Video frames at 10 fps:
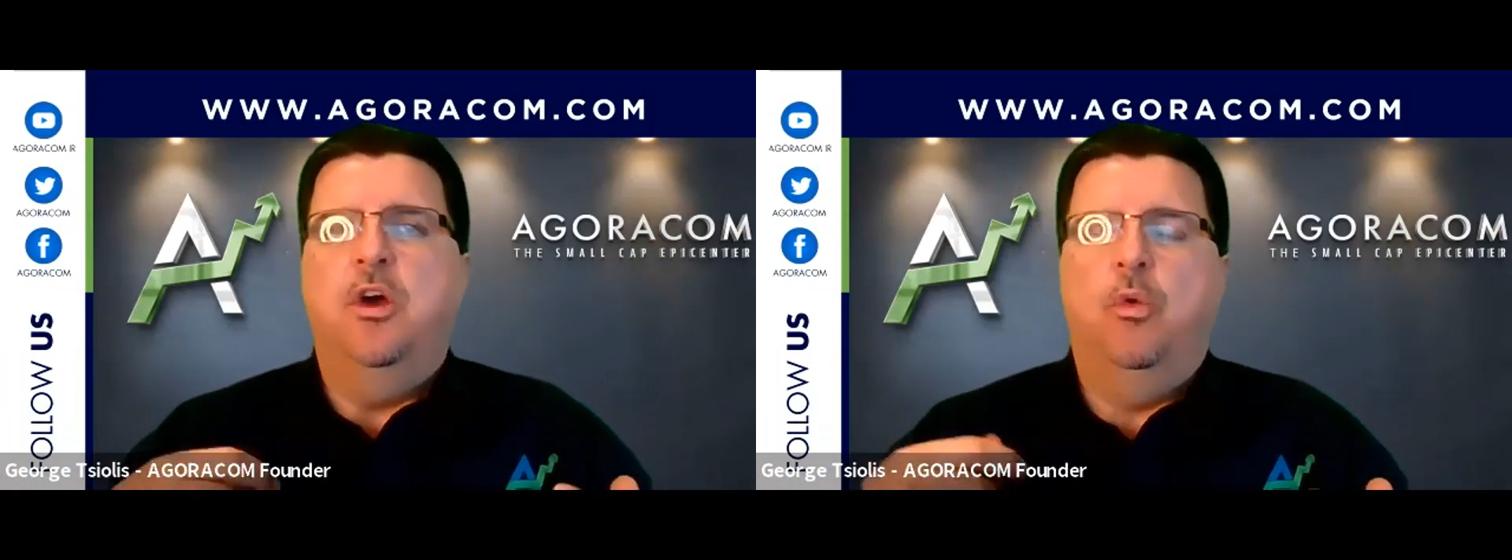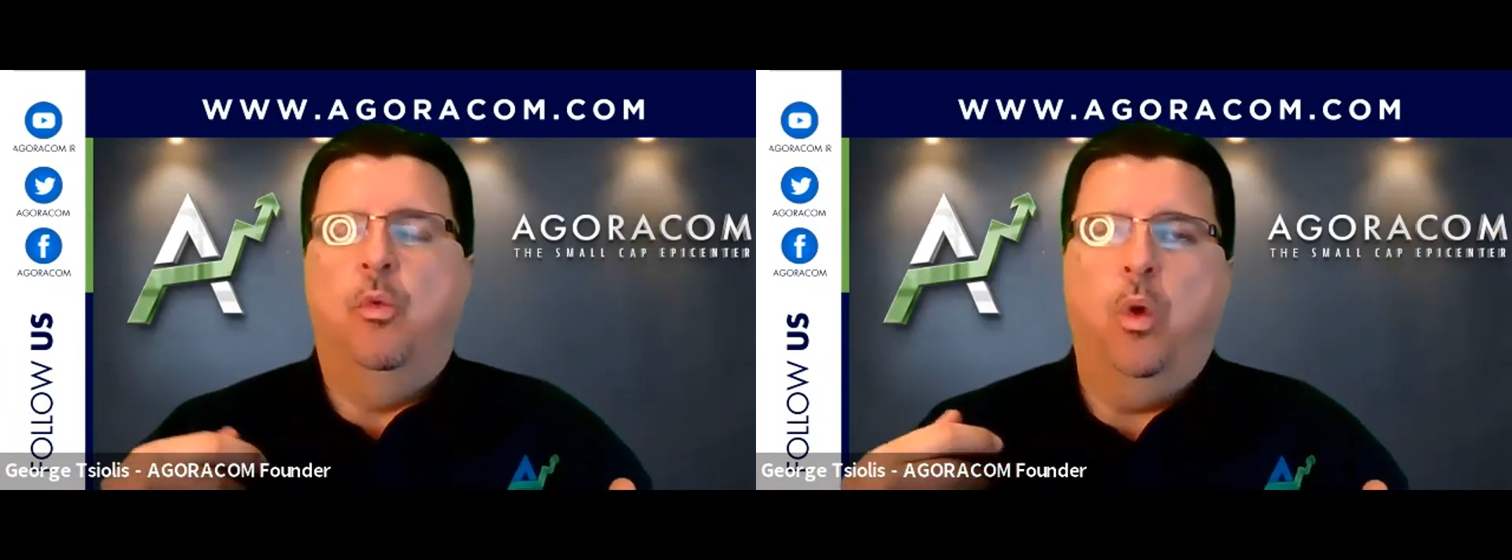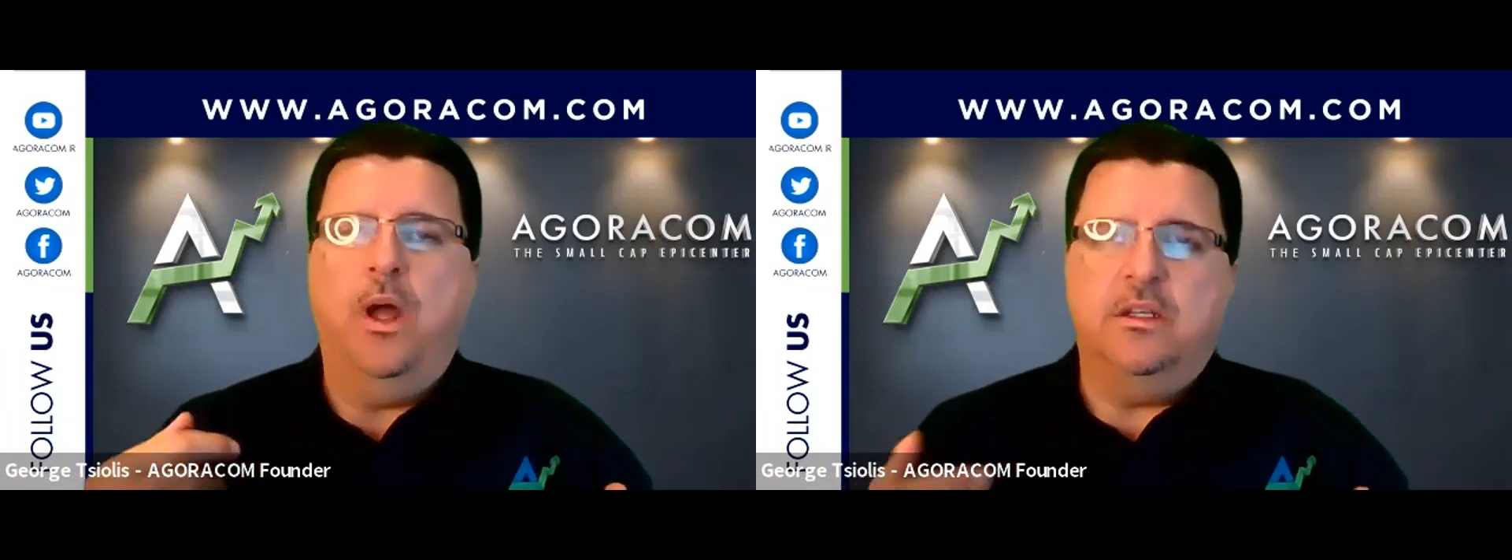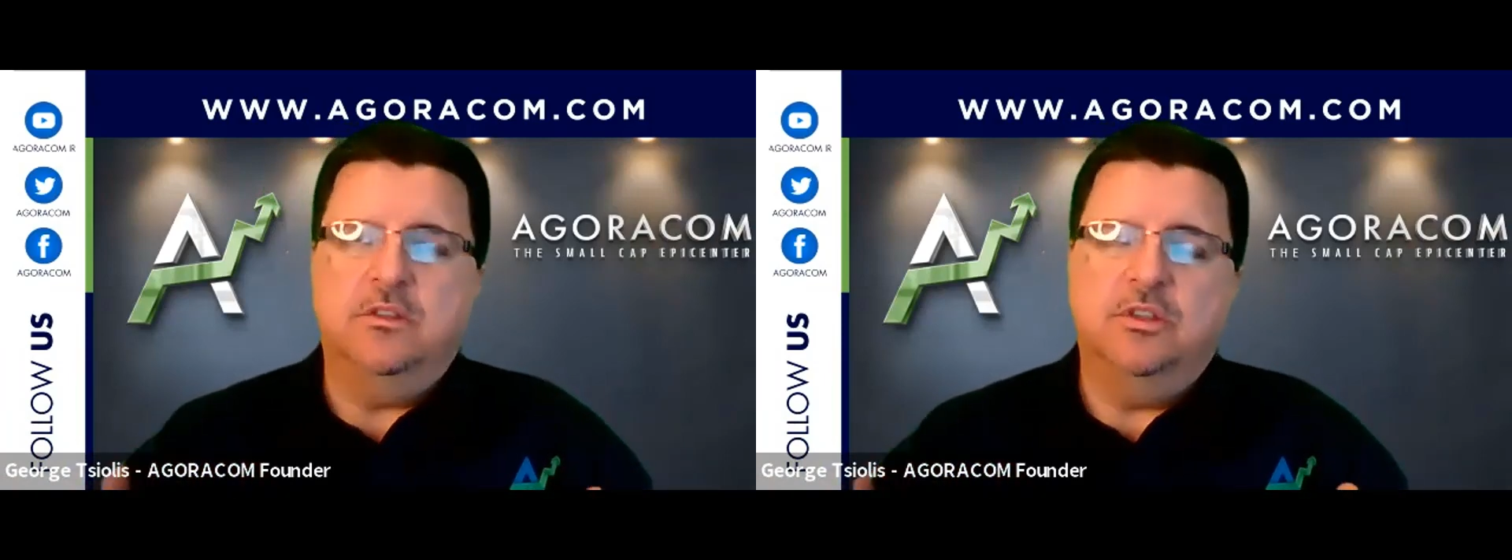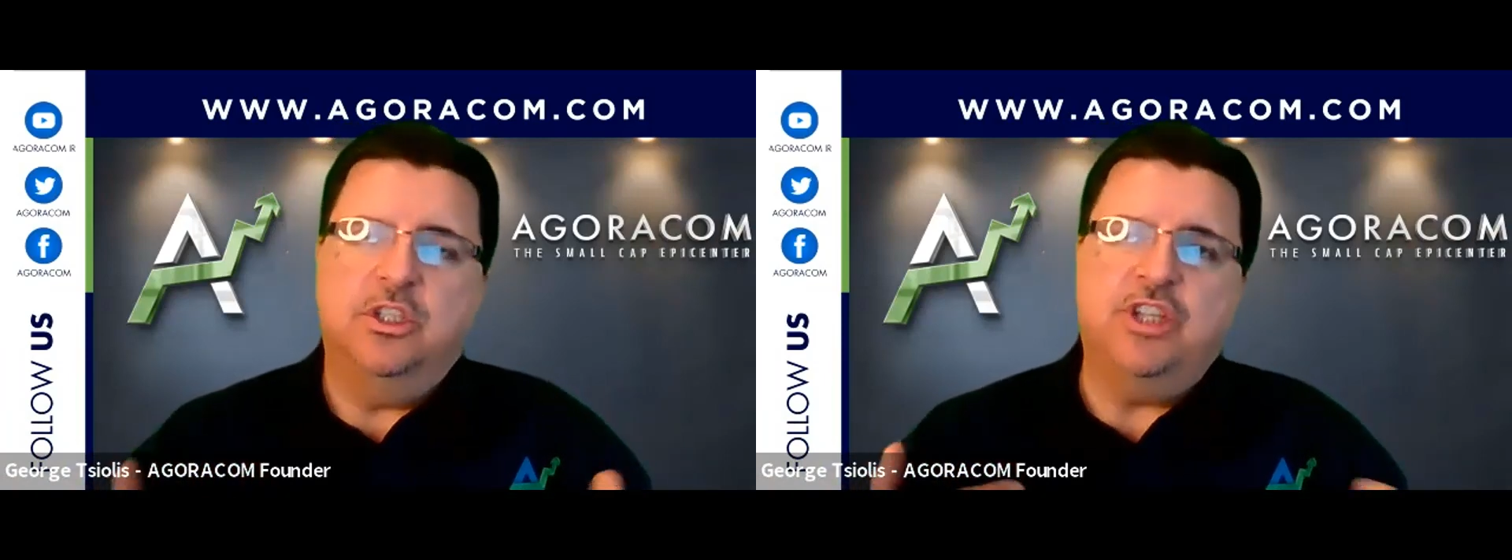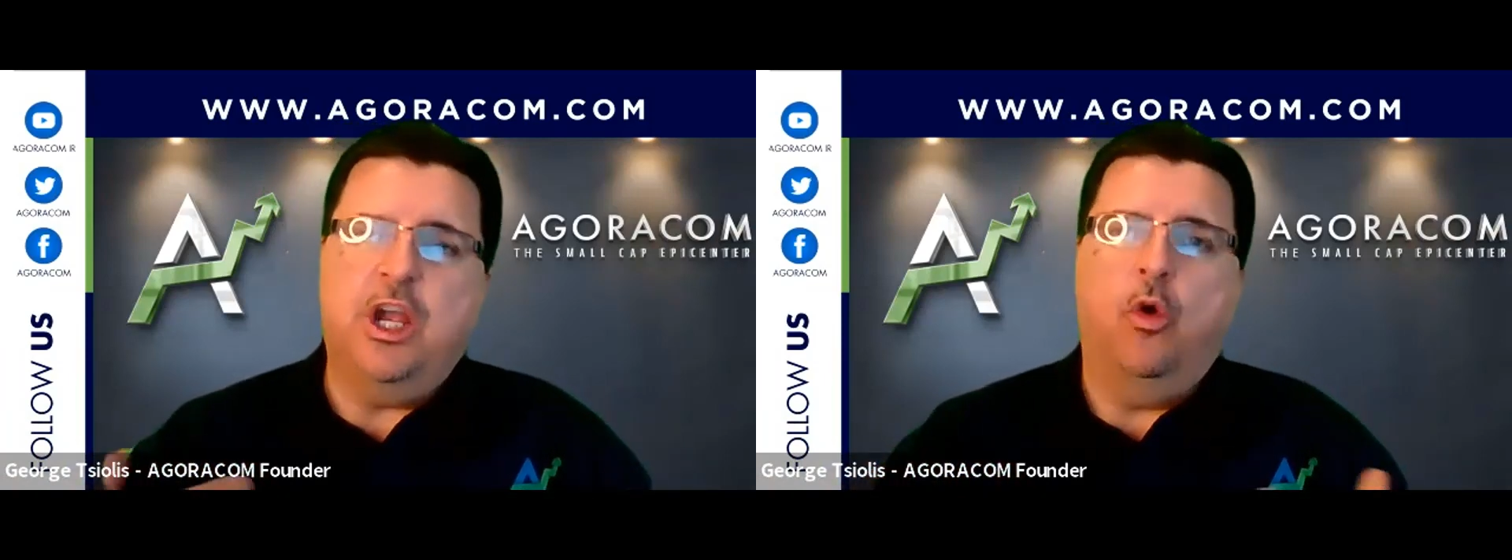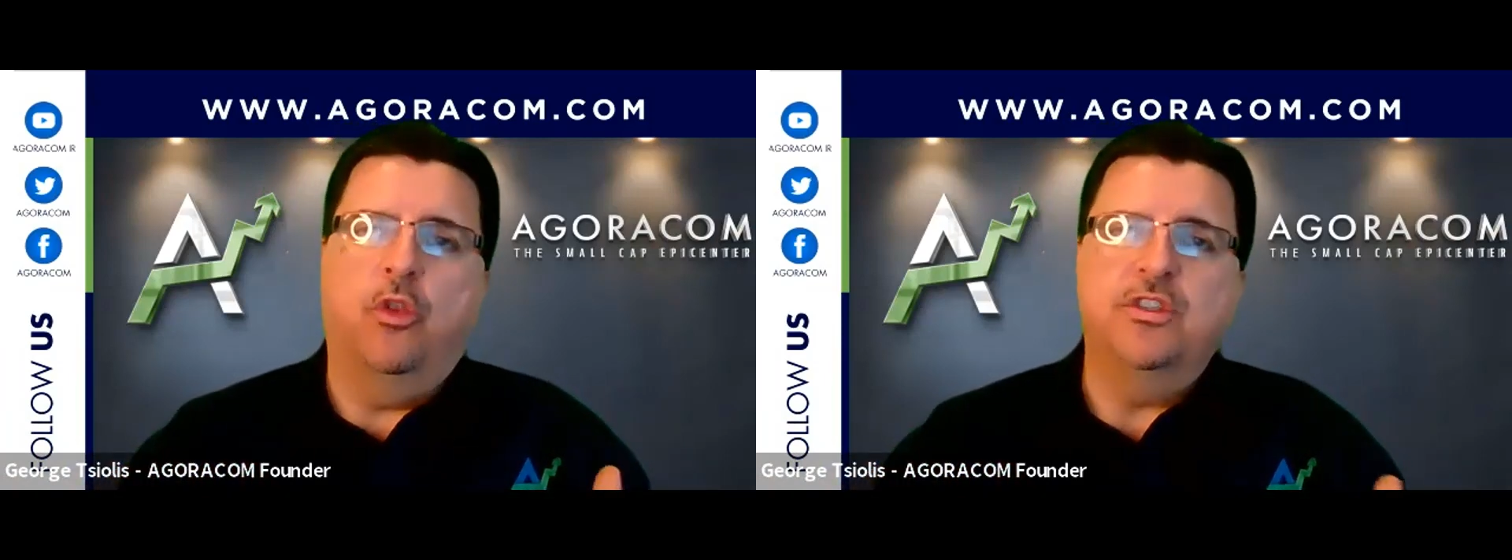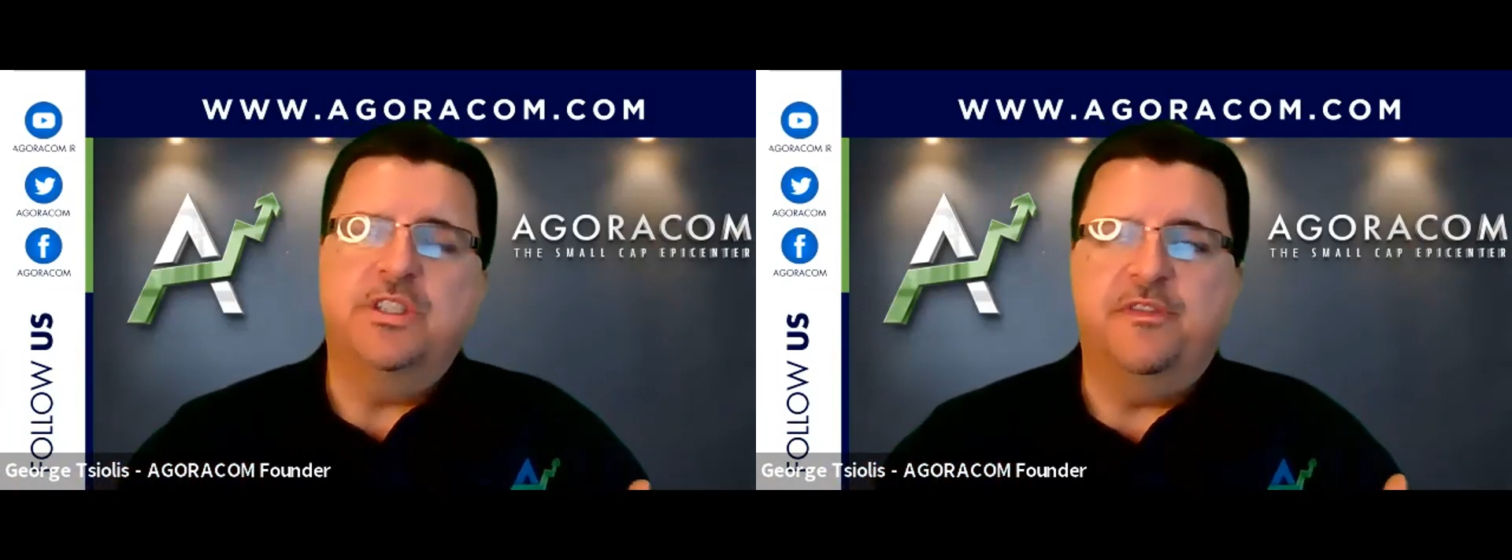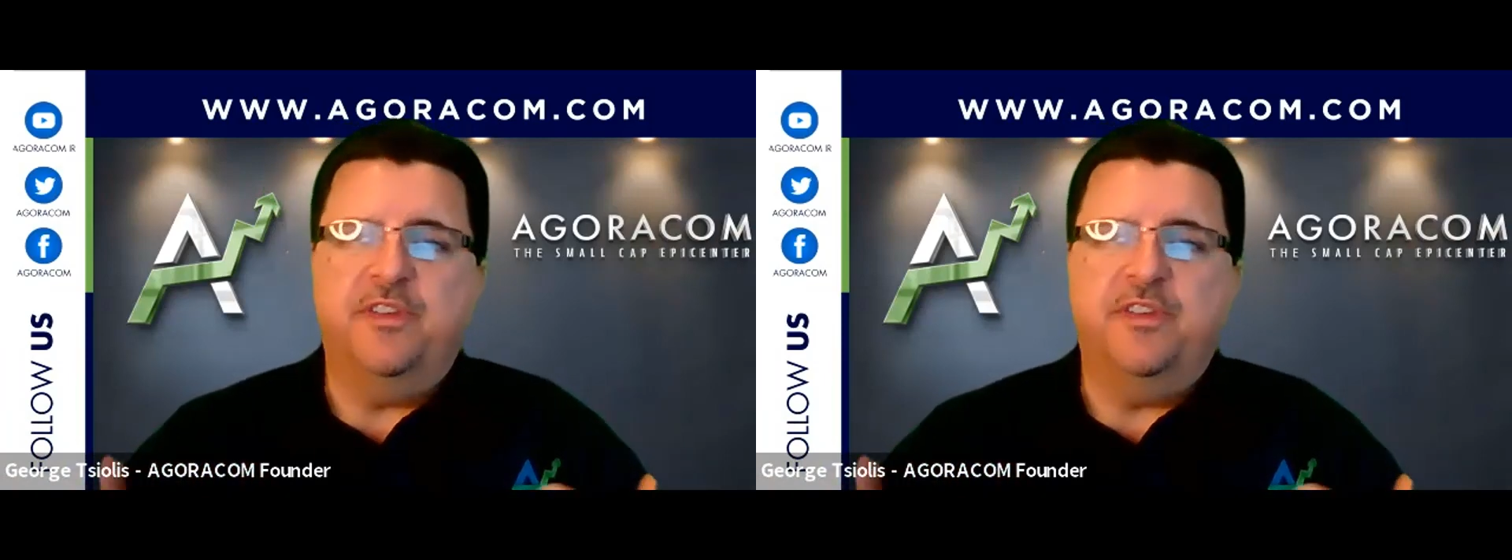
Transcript: what the shareholders of